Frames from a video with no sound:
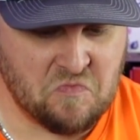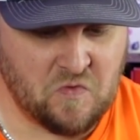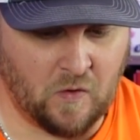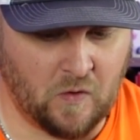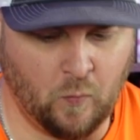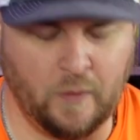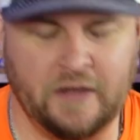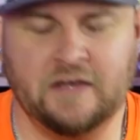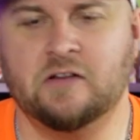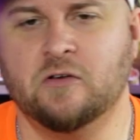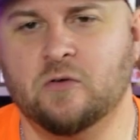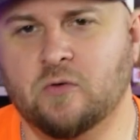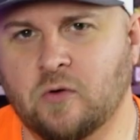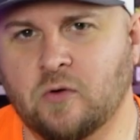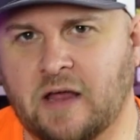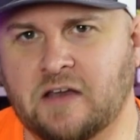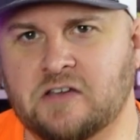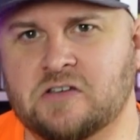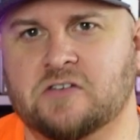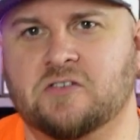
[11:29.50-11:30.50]
we do
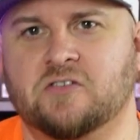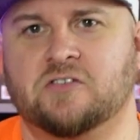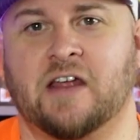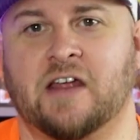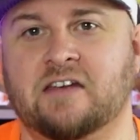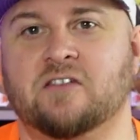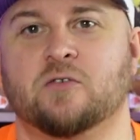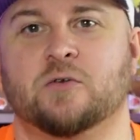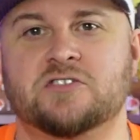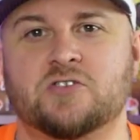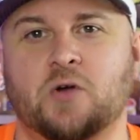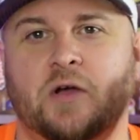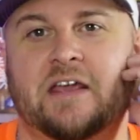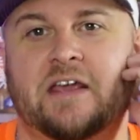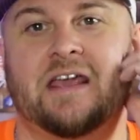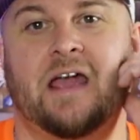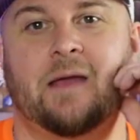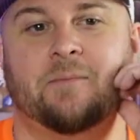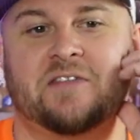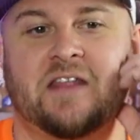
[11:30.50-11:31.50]
tend to enjoy
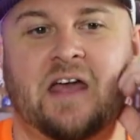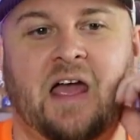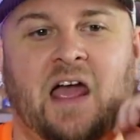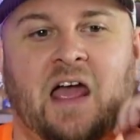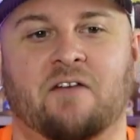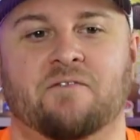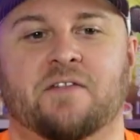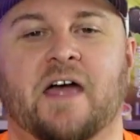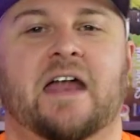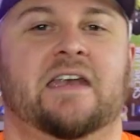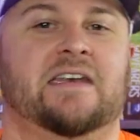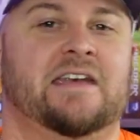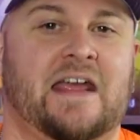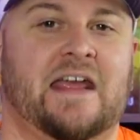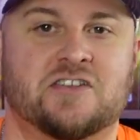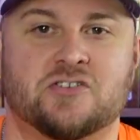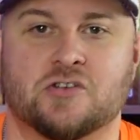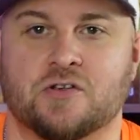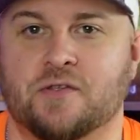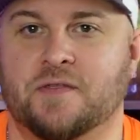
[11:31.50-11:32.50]
games that have that
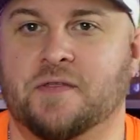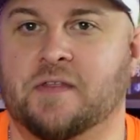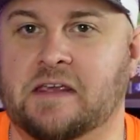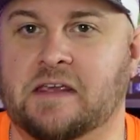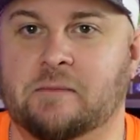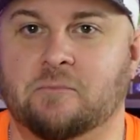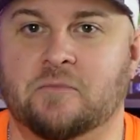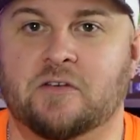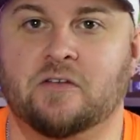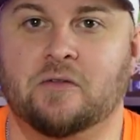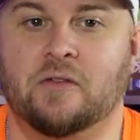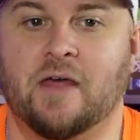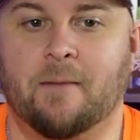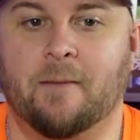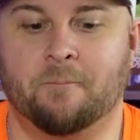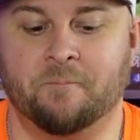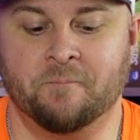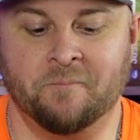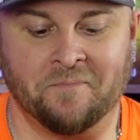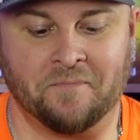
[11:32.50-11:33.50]
nature theme to
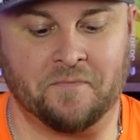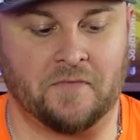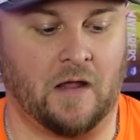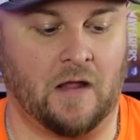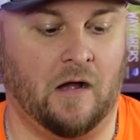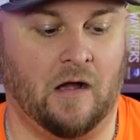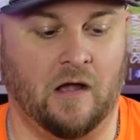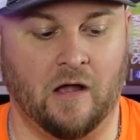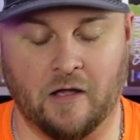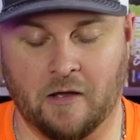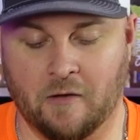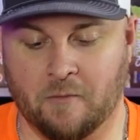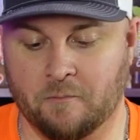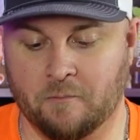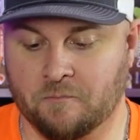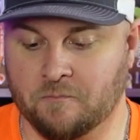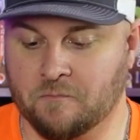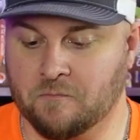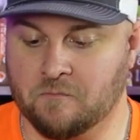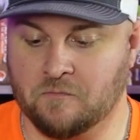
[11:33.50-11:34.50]
them.
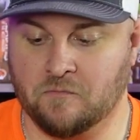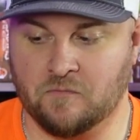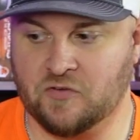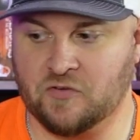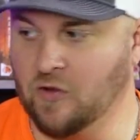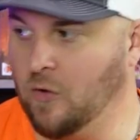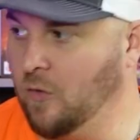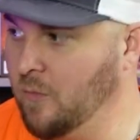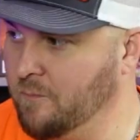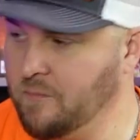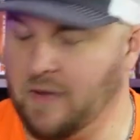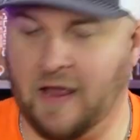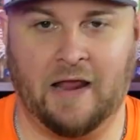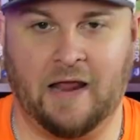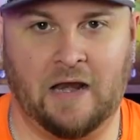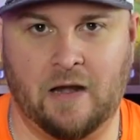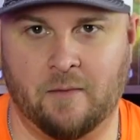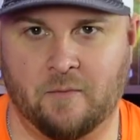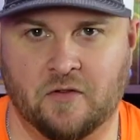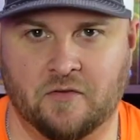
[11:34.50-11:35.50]
So
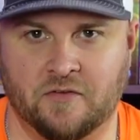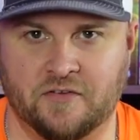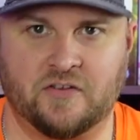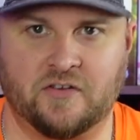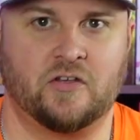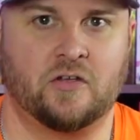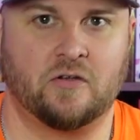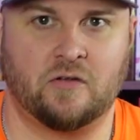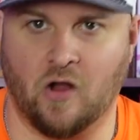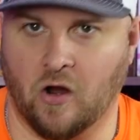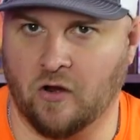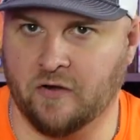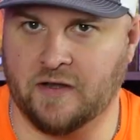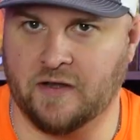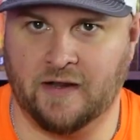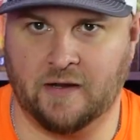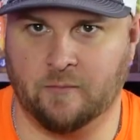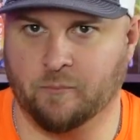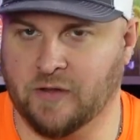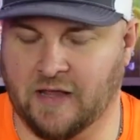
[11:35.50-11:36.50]
animals,
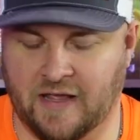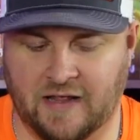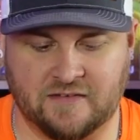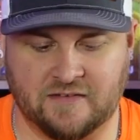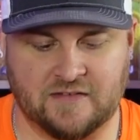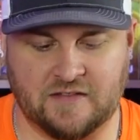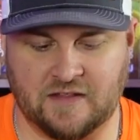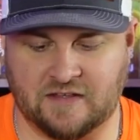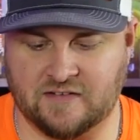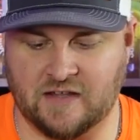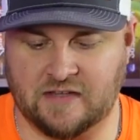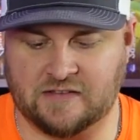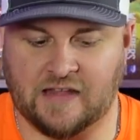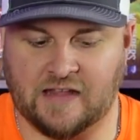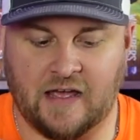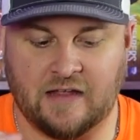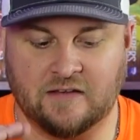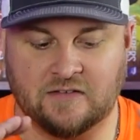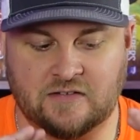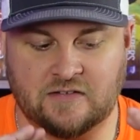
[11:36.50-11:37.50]
gardening, plants, things like
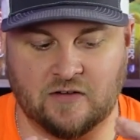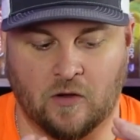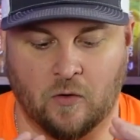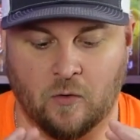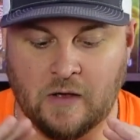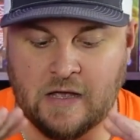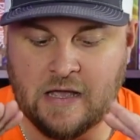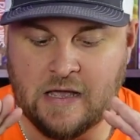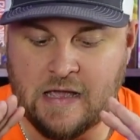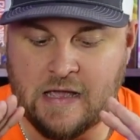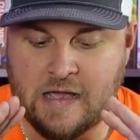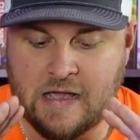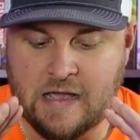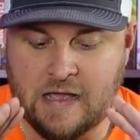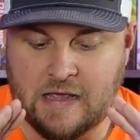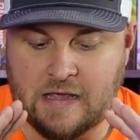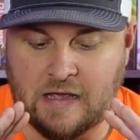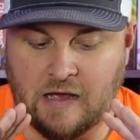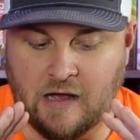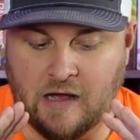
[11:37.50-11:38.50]
that. So
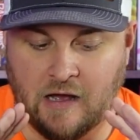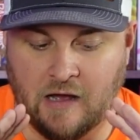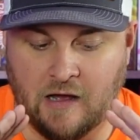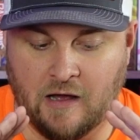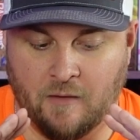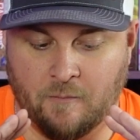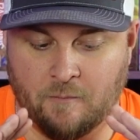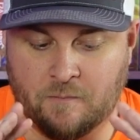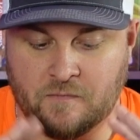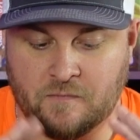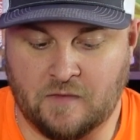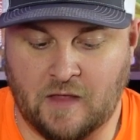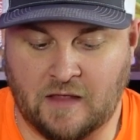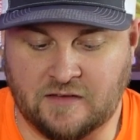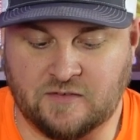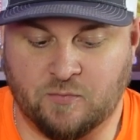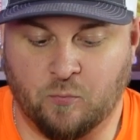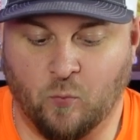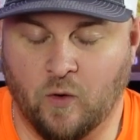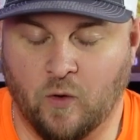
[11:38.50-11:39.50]

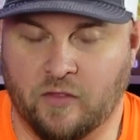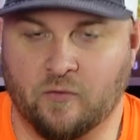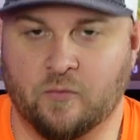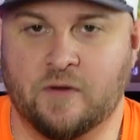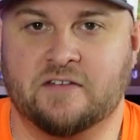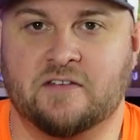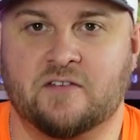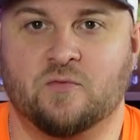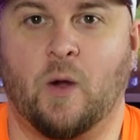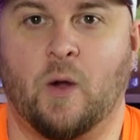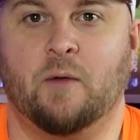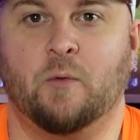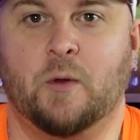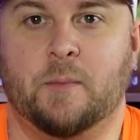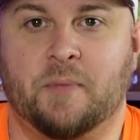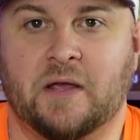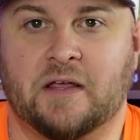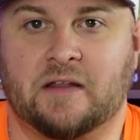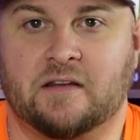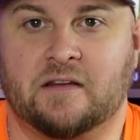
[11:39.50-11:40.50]
that's one of the reasons why we
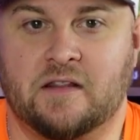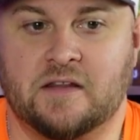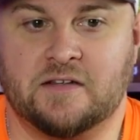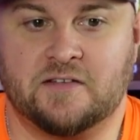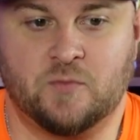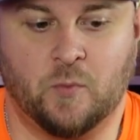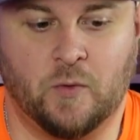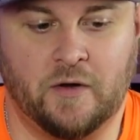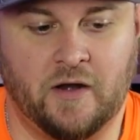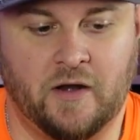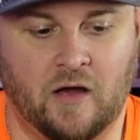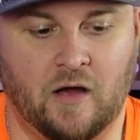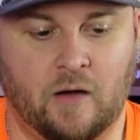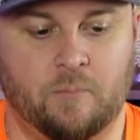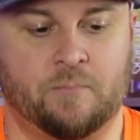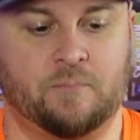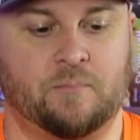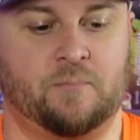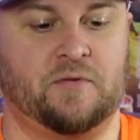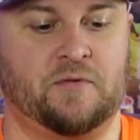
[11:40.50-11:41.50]
picked this one
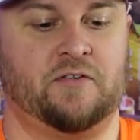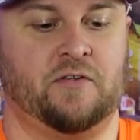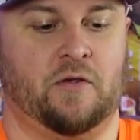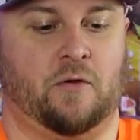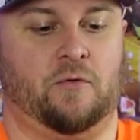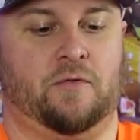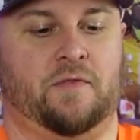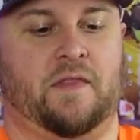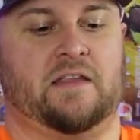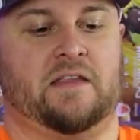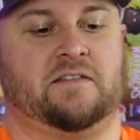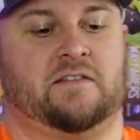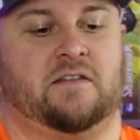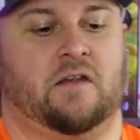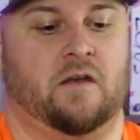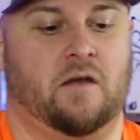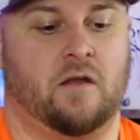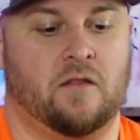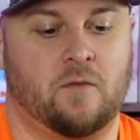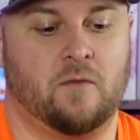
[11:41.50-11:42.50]
up. So that's
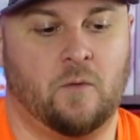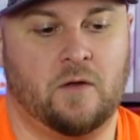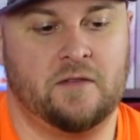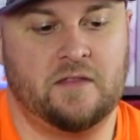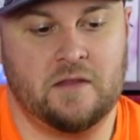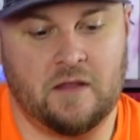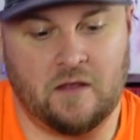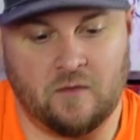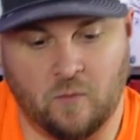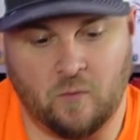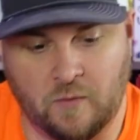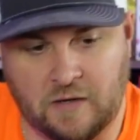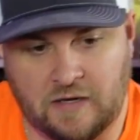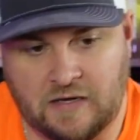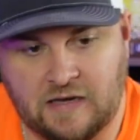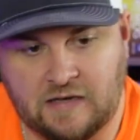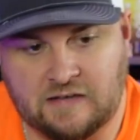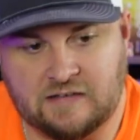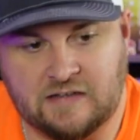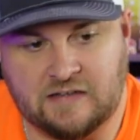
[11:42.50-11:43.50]
another one that we
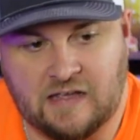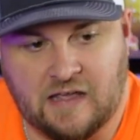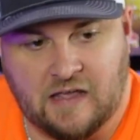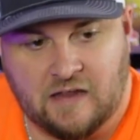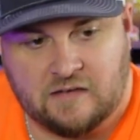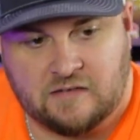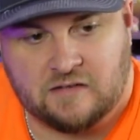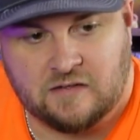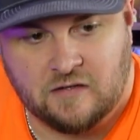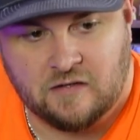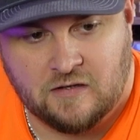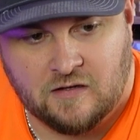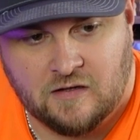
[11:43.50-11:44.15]
need to get